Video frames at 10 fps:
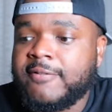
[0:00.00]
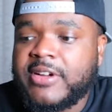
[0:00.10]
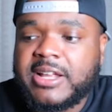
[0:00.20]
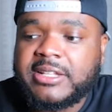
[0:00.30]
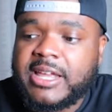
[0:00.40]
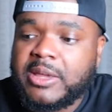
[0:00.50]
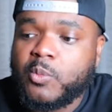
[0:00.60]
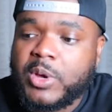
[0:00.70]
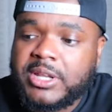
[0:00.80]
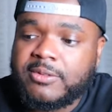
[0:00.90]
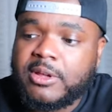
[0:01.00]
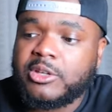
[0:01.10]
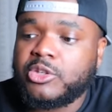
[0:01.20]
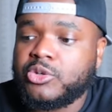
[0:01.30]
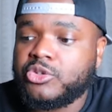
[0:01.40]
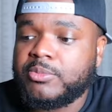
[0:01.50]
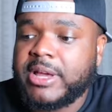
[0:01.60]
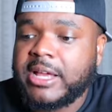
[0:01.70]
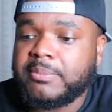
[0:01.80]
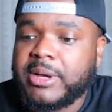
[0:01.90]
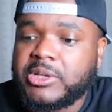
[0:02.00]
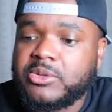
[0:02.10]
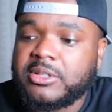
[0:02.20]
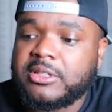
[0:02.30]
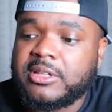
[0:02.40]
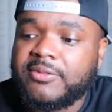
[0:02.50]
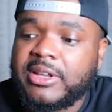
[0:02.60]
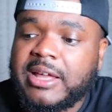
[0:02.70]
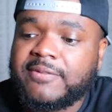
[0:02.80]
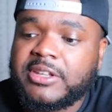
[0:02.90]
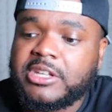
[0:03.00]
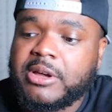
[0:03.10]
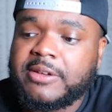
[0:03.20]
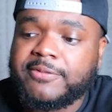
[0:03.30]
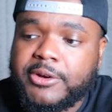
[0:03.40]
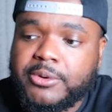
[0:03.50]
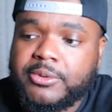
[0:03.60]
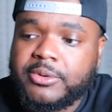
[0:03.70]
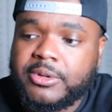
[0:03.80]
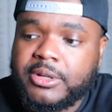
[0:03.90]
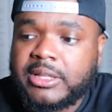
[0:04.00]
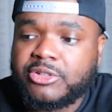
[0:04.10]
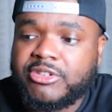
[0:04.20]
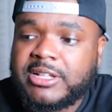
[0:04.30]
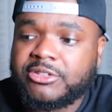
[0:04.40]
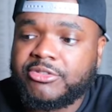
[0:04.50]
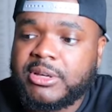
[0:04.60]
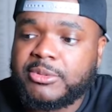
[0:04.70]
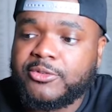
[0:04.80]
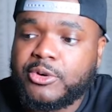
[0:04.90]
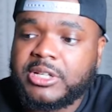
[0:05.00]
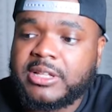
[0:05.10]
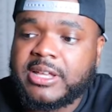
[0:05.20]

find a winning YouTube ad by using something like Video Ad Vault, get the transcript for the